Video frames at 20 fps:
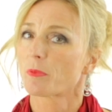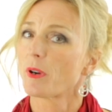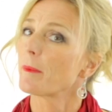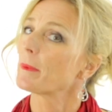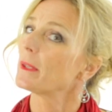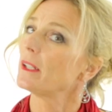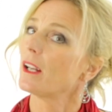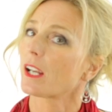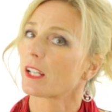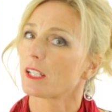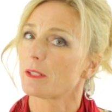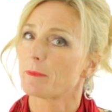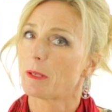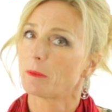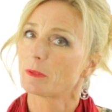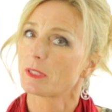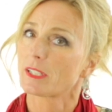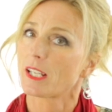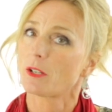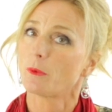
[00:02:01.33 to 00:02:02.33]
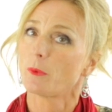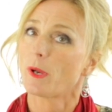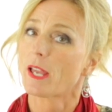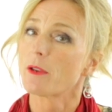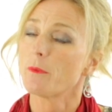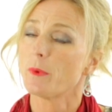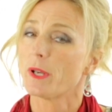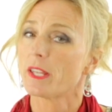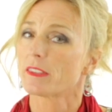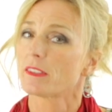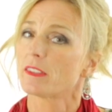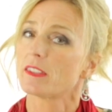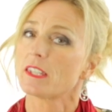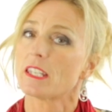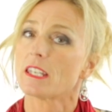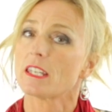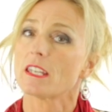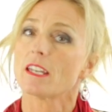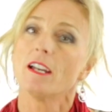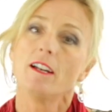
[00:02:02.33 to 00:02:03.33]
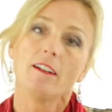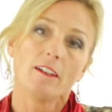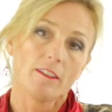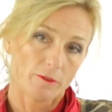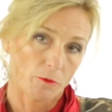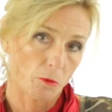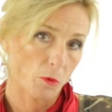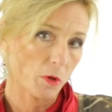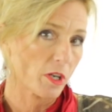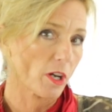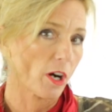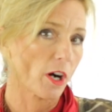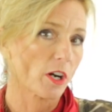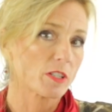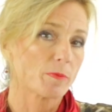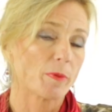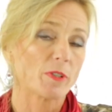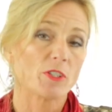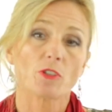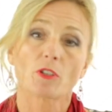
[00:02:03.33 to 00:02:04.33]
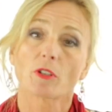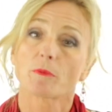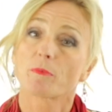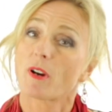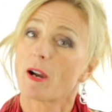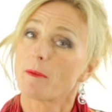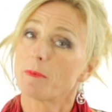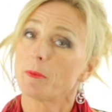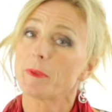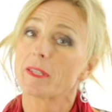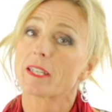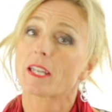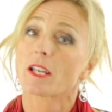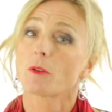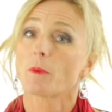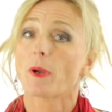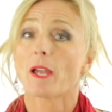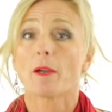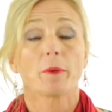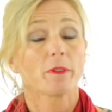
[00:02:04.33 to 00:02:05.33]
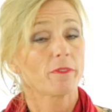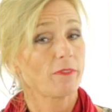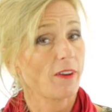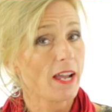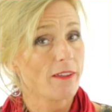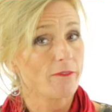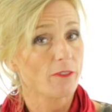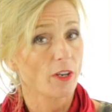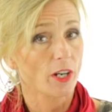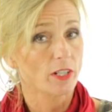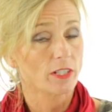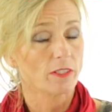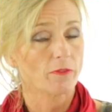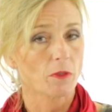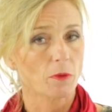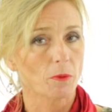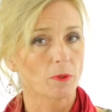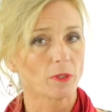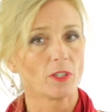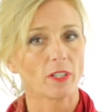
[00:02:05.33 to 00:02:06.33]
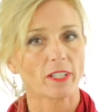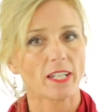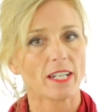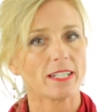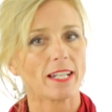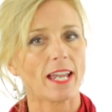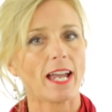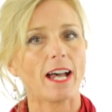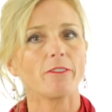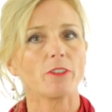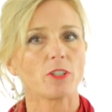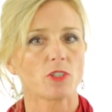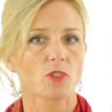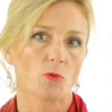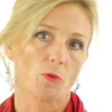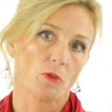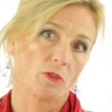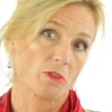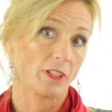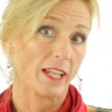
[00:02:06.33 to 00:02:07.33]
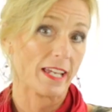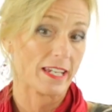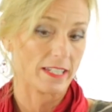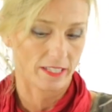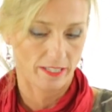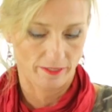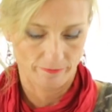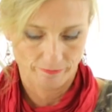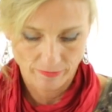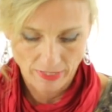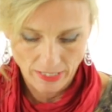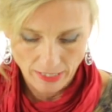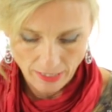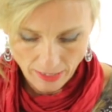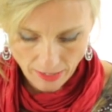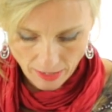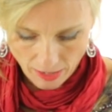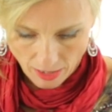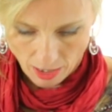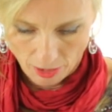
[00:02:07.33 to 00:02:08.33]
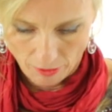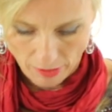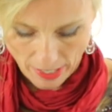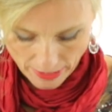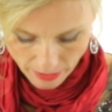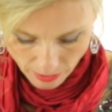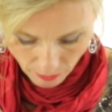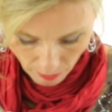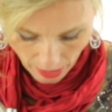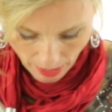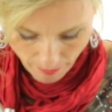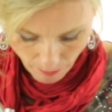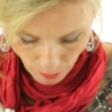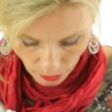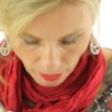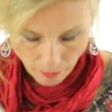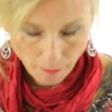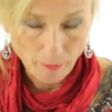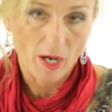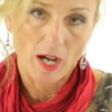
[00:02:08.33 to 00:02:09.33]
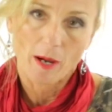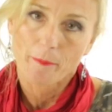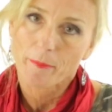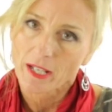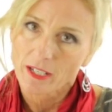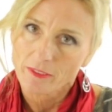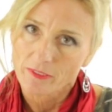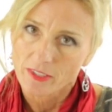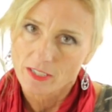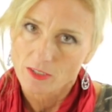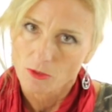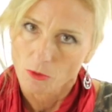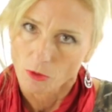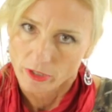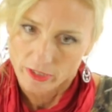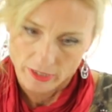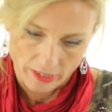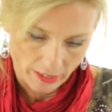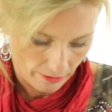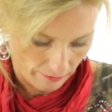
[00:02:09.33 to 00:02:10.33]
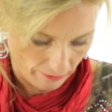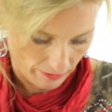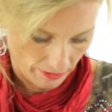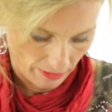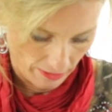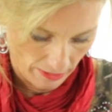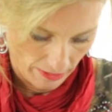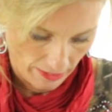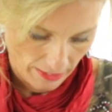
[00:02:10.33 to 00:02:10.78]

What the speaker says: you're probably not going to be able to get away with the 4 yards, but you could probably get away with 5 yards if you were looking to have a shorter lace. All right, so I'm going to pop out of this corset,